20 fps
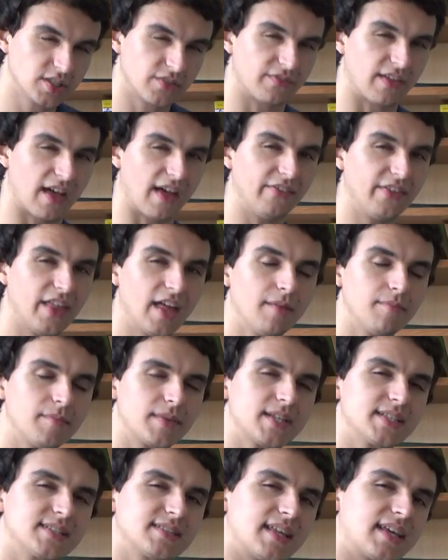of that, that
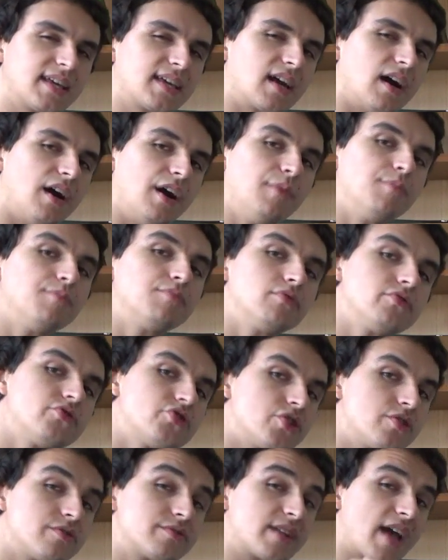means they can't
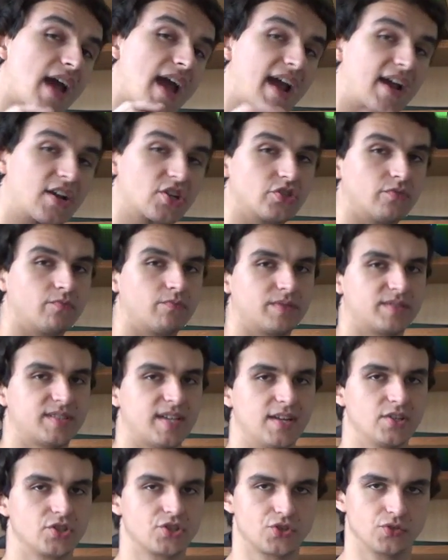produce action
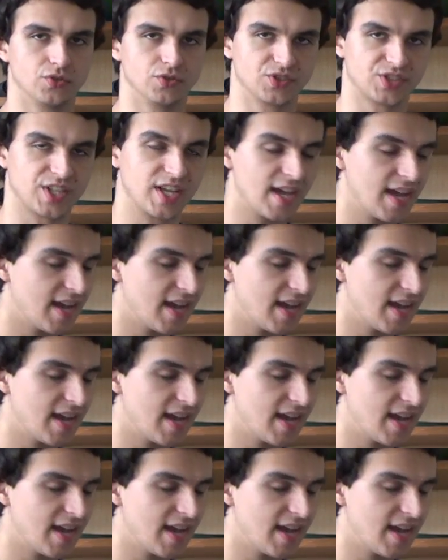potentials.